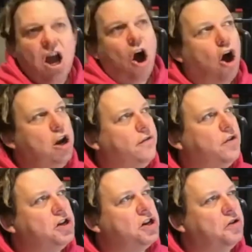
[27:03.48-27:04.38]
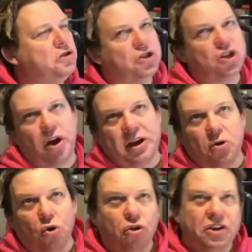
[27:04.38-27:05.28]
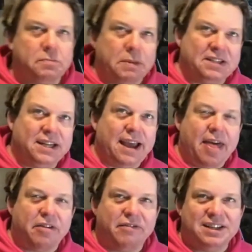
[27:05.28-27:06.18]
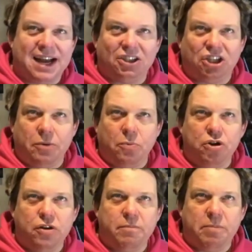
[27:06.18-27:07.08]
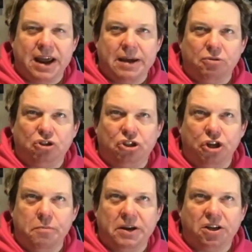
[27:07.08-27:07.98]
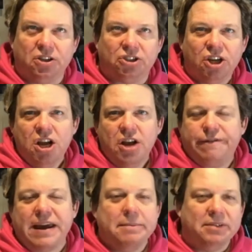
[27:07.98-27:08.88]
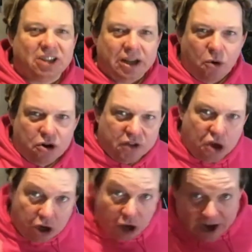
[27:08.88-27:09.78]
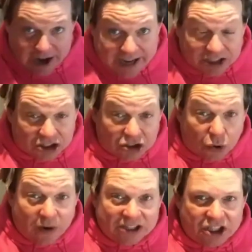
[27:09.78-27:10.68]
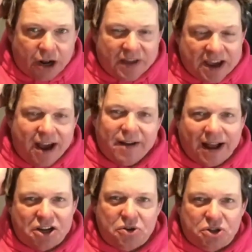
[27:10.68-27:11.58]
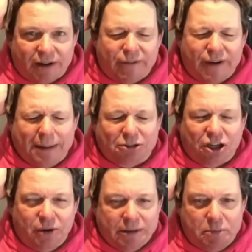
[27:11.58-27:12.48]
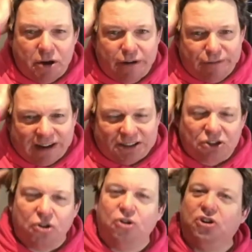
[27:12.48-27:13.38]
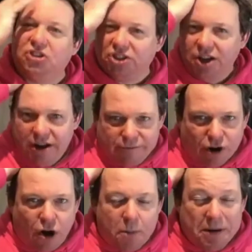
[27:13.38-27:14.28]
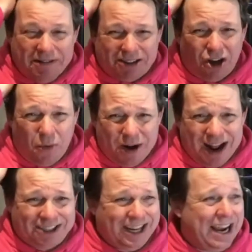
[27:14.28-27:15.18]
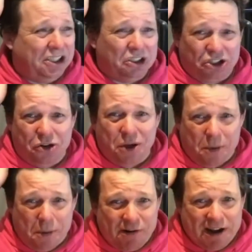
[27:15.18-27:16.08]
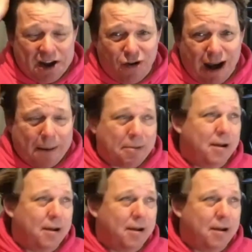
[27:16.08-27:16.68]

I love, just tying all these bits together is actually what you've been able to do, because famously one of the online agents always, they used to have absolutely perfect scores for a long period of time, when actually agents knew they were pretty crap.